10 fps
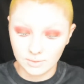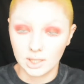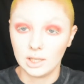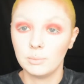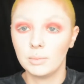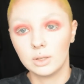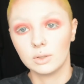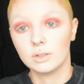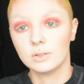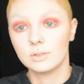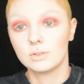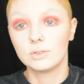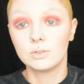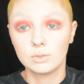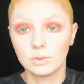funny because
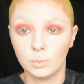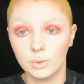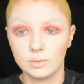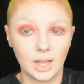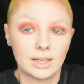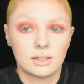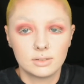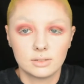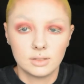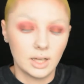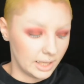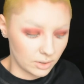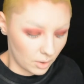like in